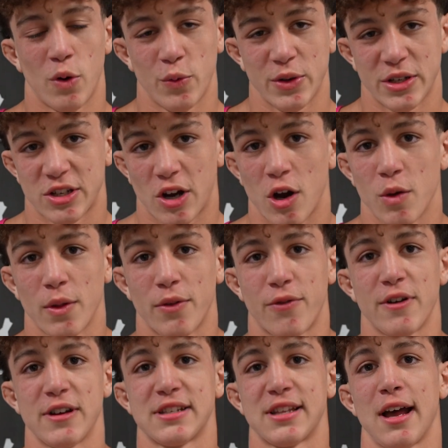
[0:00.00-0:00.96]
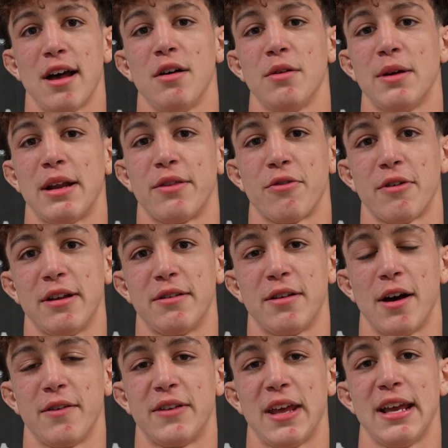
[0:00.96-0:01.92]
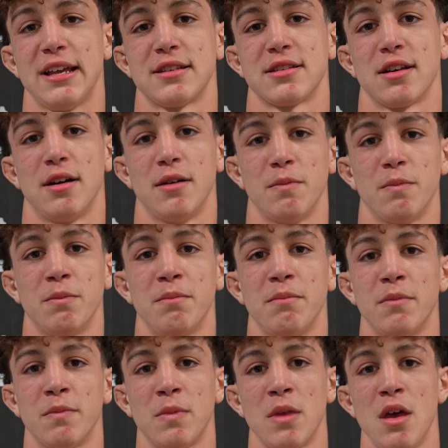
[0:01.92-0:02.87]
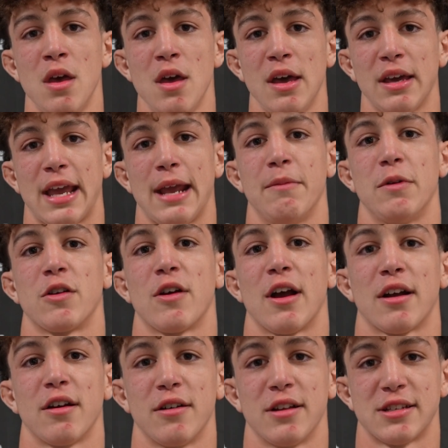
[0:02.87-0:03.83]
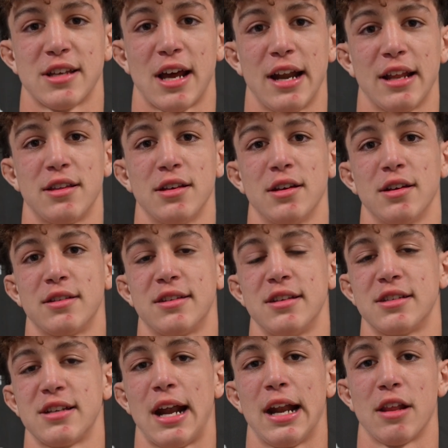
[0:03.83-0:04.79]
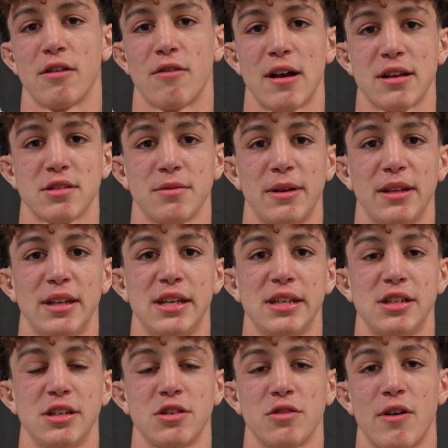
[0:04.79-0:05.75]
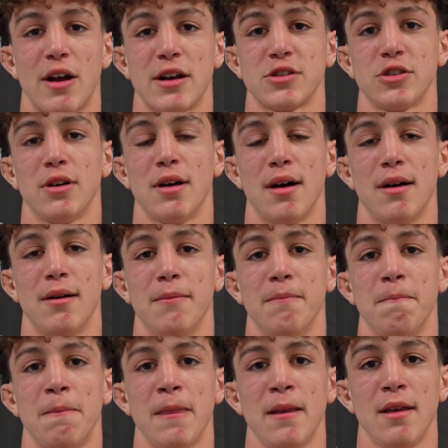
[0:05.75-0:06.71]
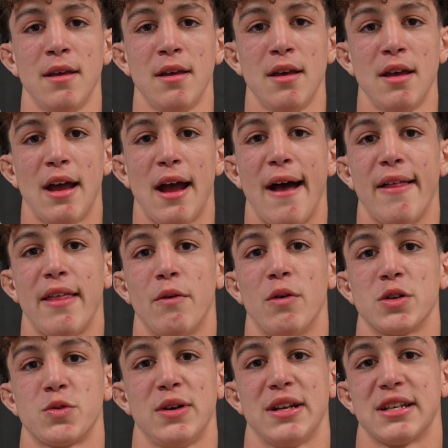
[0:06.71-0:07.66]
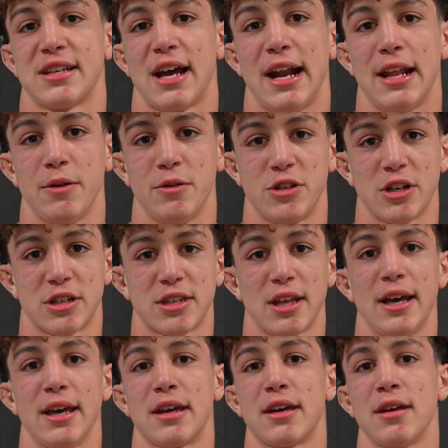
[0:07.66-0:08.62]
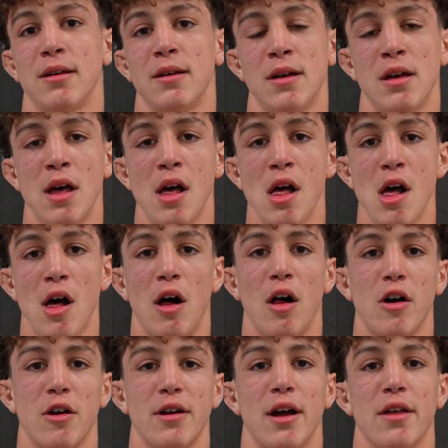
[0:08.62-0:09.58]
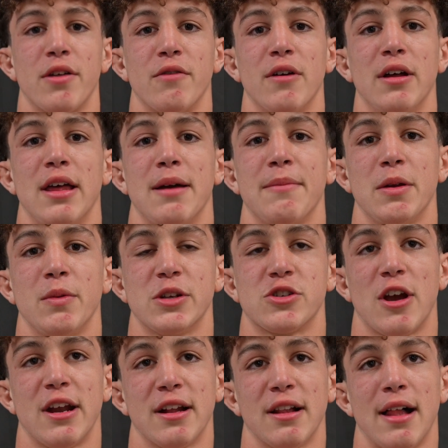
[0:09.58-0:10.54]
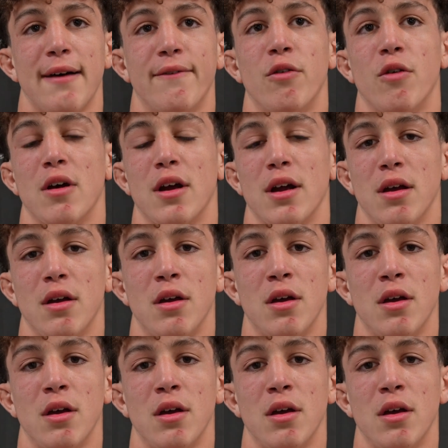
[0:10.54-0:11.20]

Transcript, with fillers: Well, we started with freestyle. We had 3 tough days. Came into Greco, decided to wrestle, made the decision to wrestle. And then once we decided, it was just like all or nothing, really. I mean, we trained a lot for it